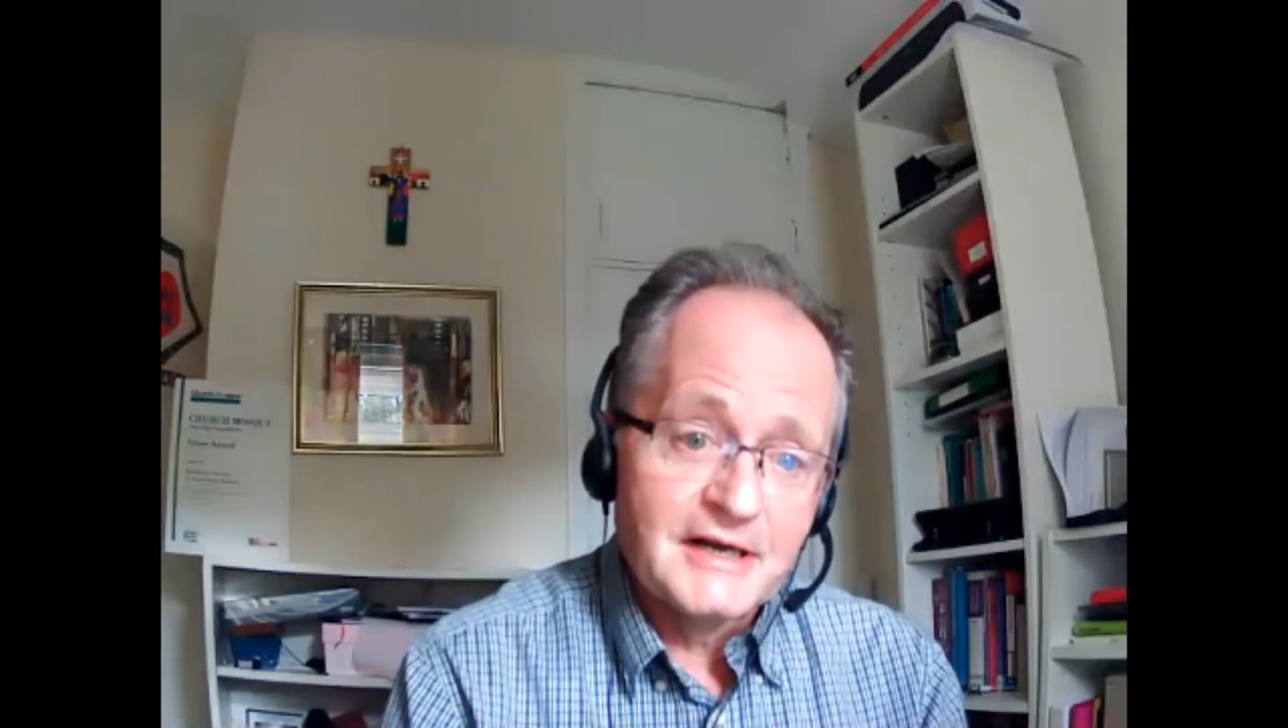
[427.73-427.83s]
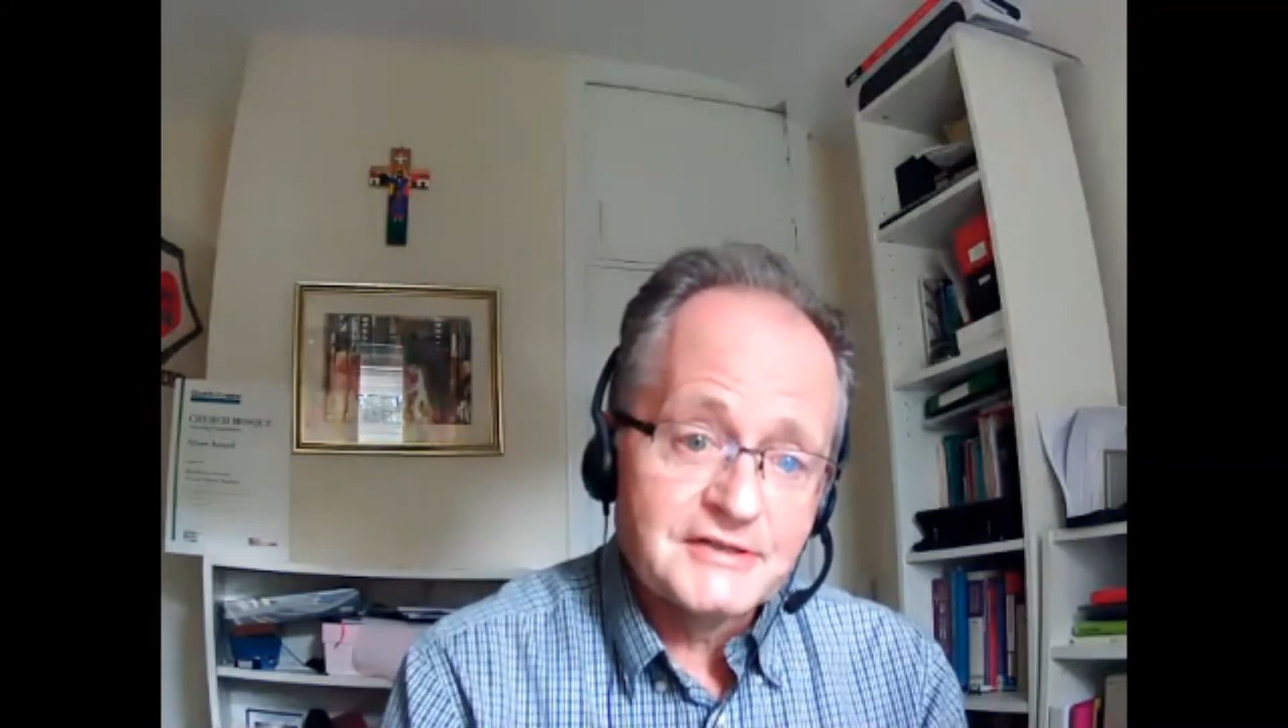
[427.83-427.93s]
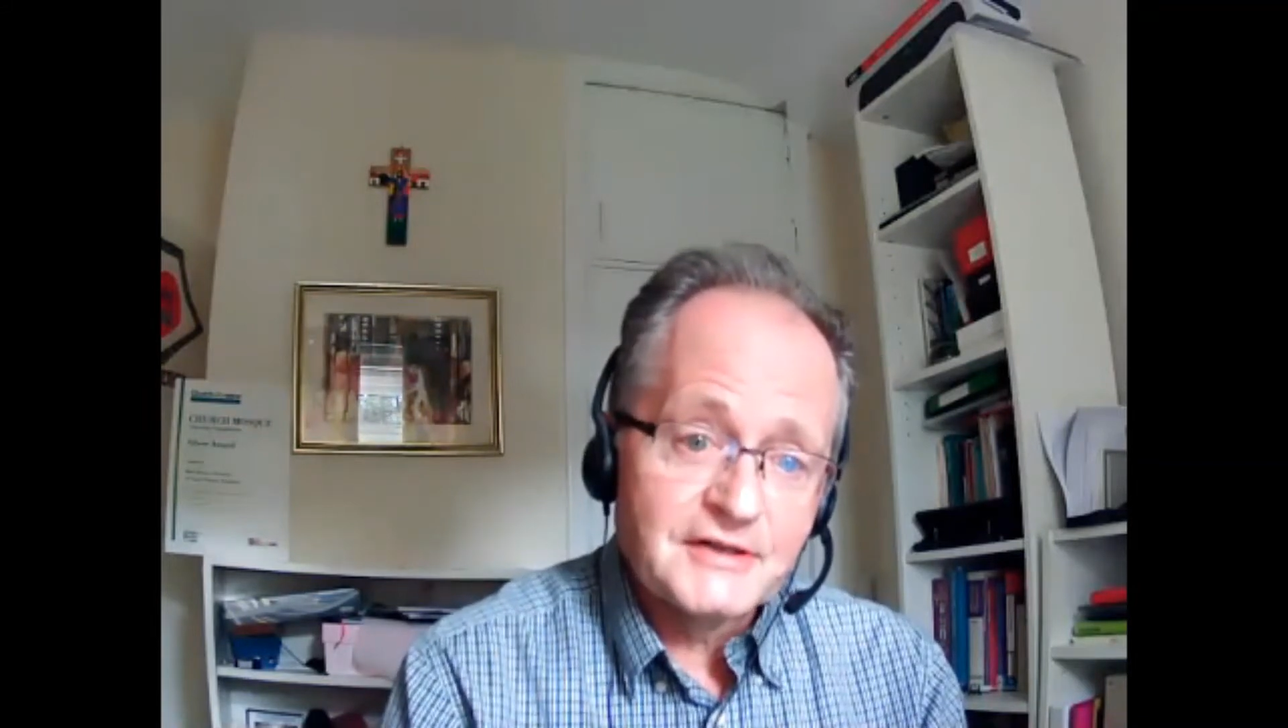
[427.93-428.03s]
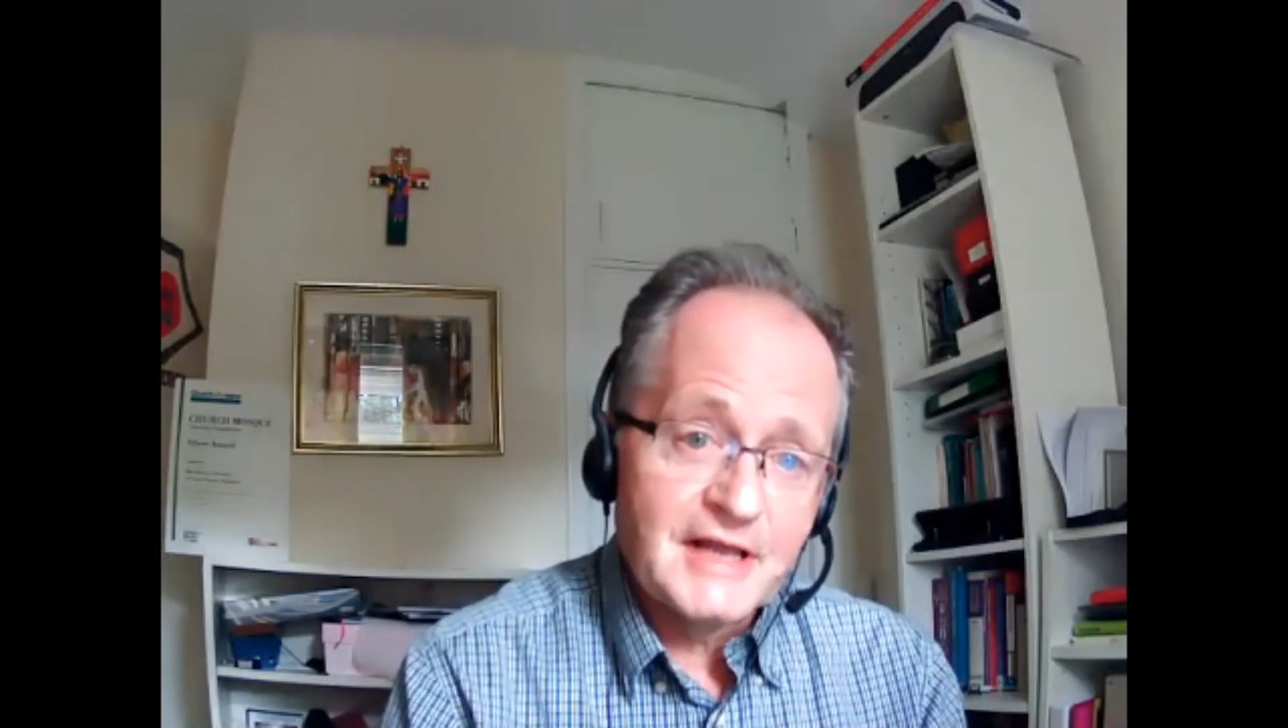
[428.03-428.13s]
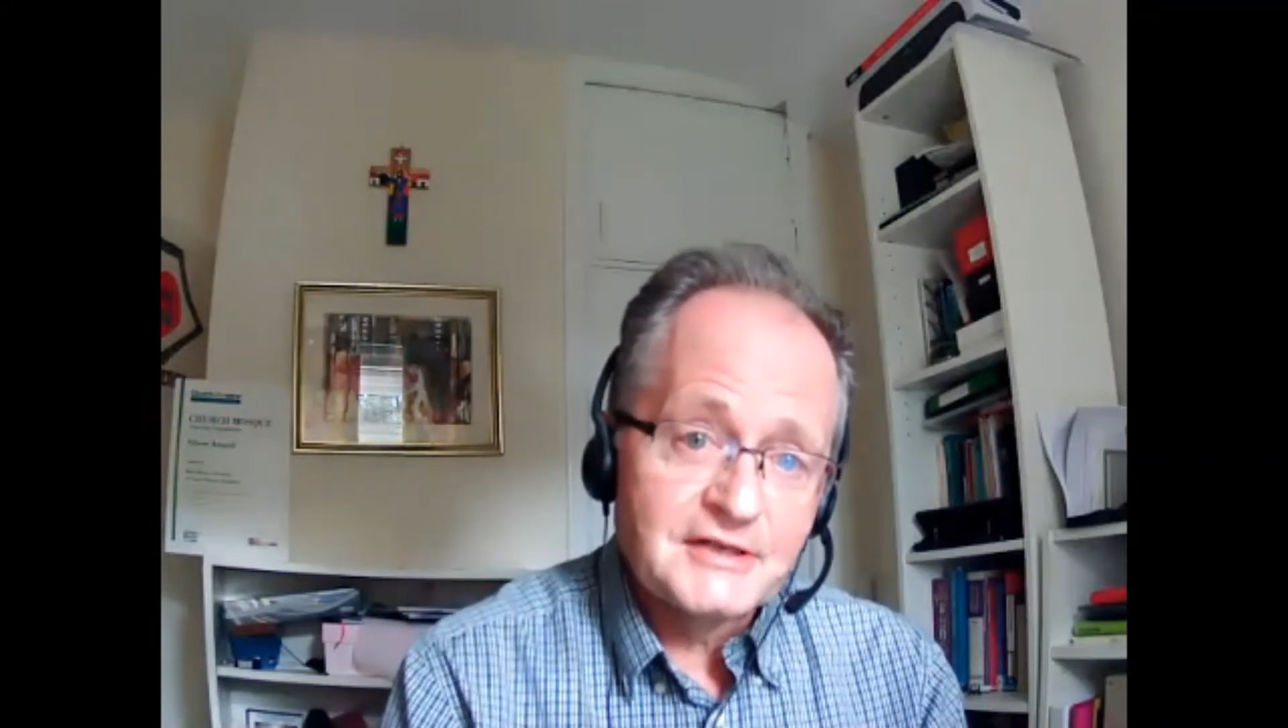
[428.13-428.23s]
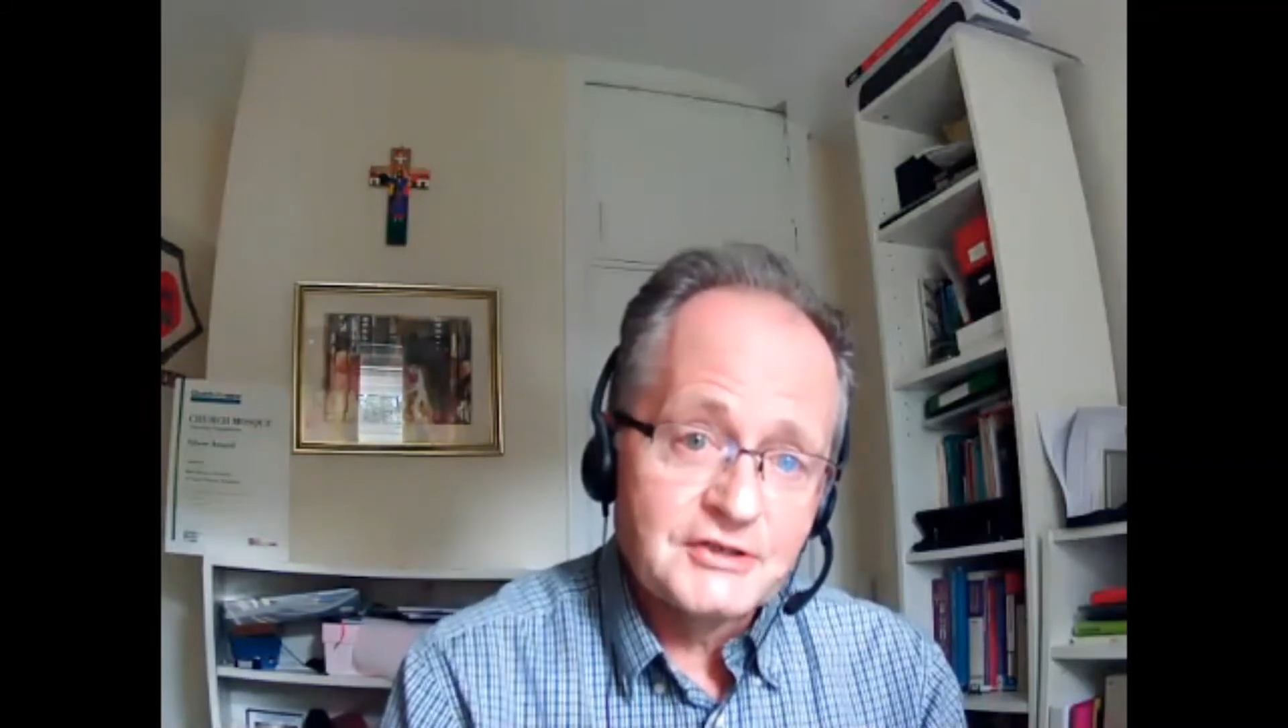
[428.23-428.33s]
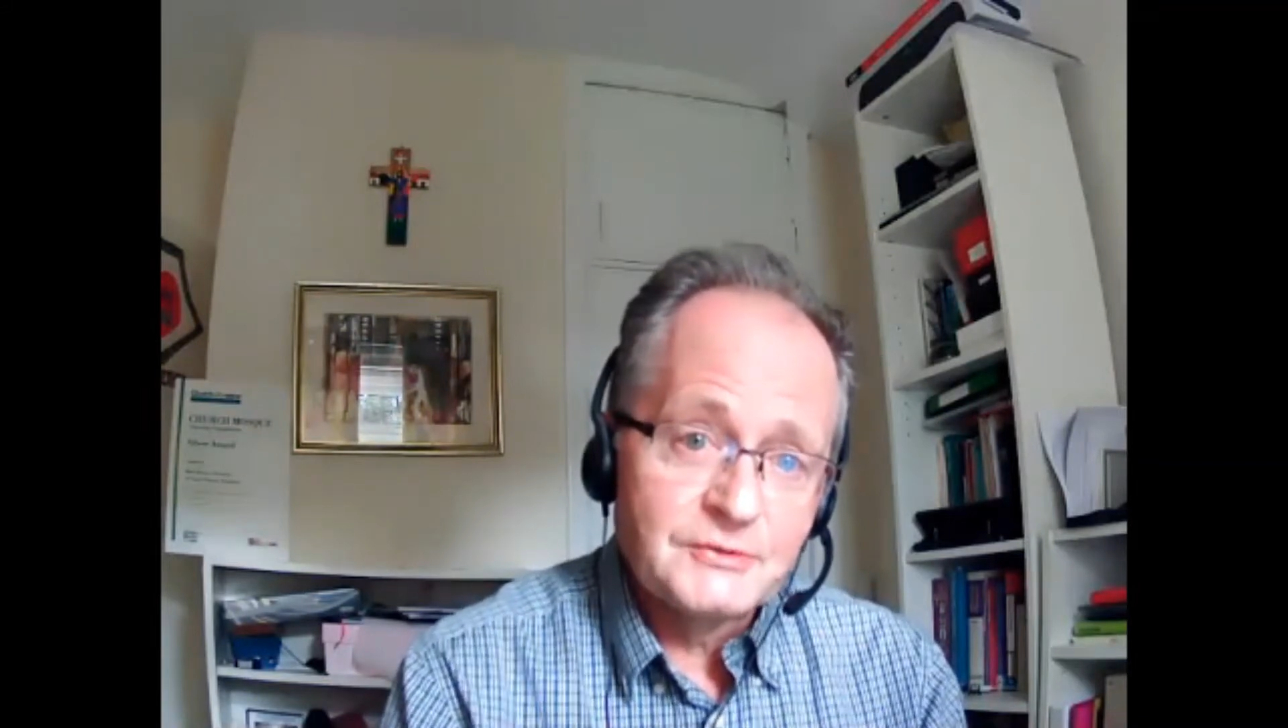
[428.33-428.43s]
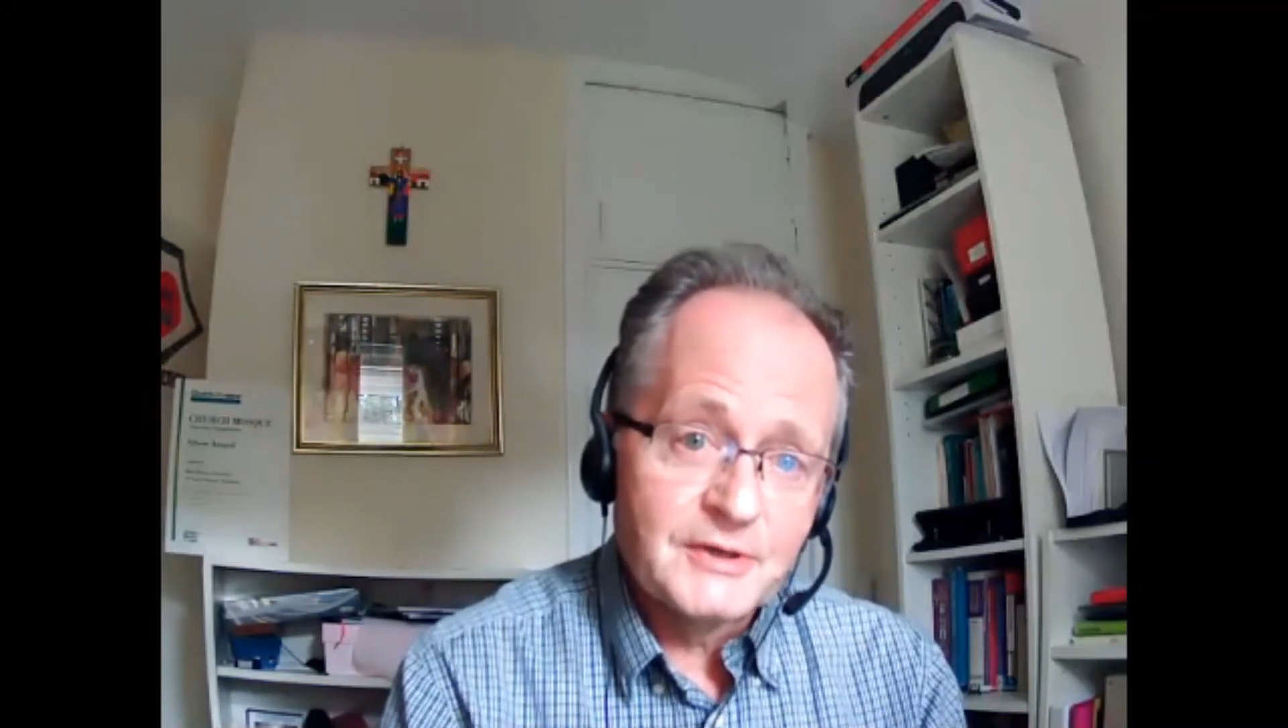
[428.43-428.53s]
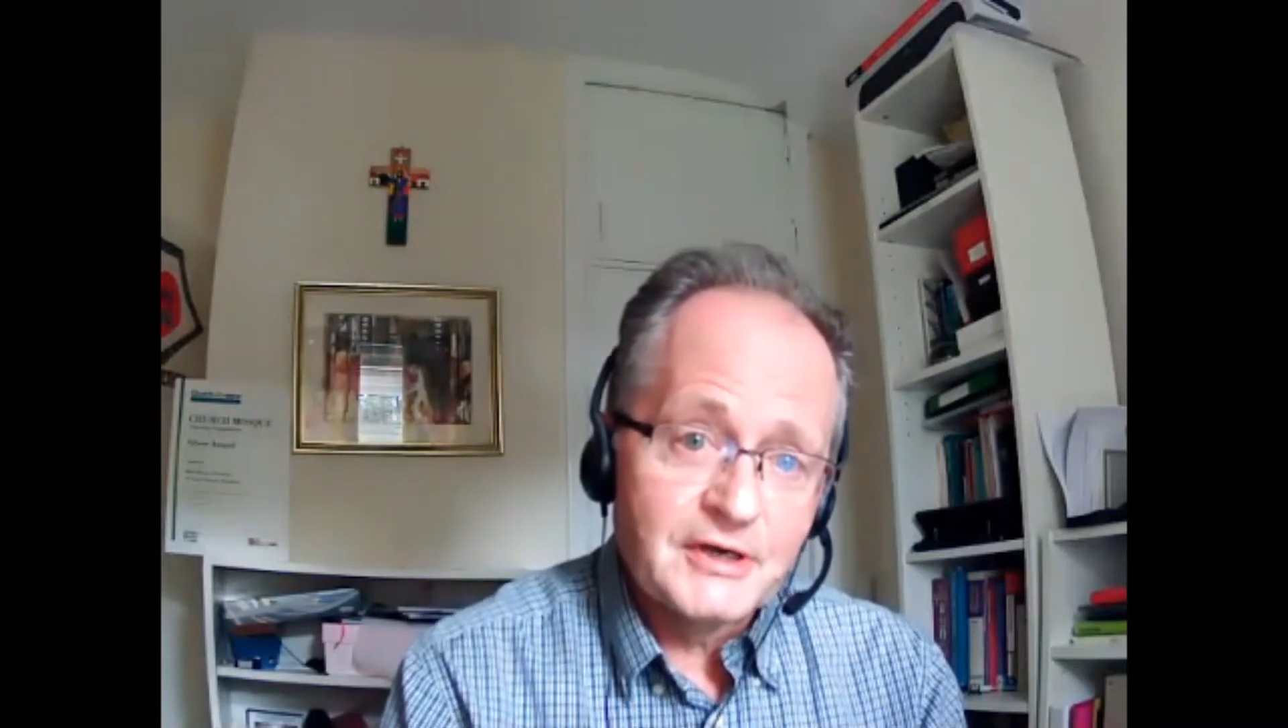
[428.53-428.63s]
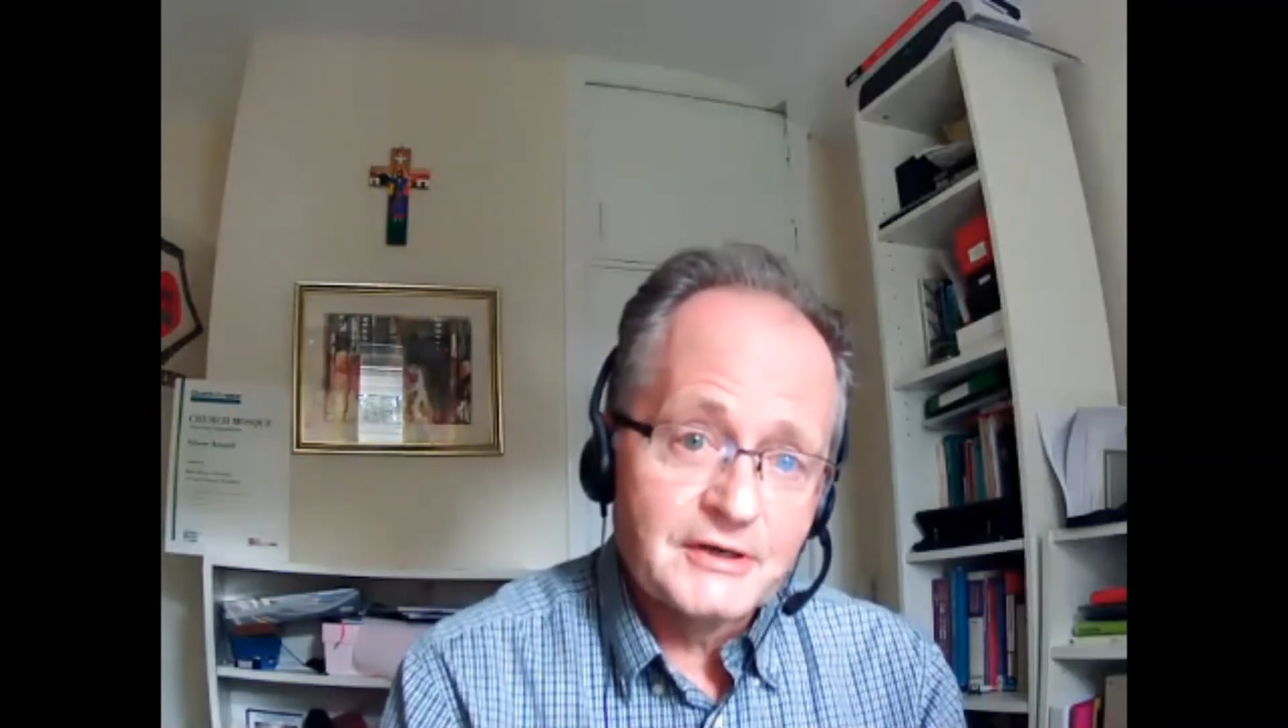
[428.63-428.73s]
So they
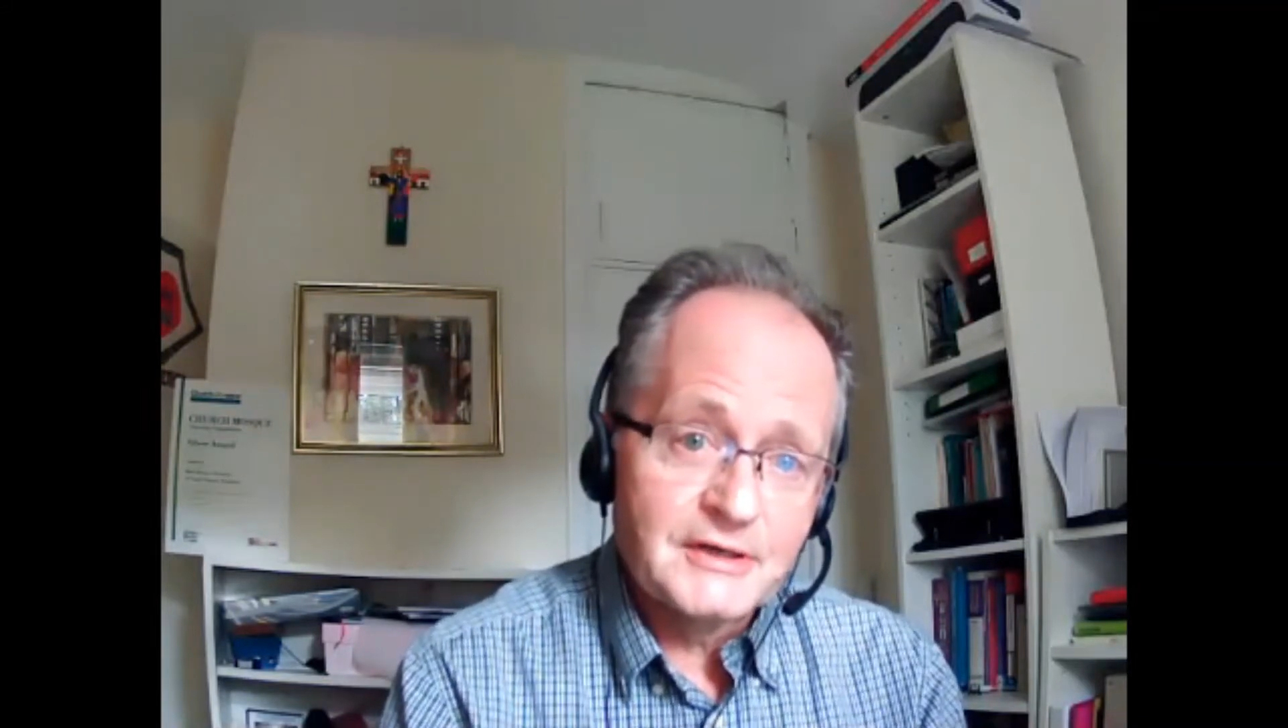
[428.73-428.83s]
too were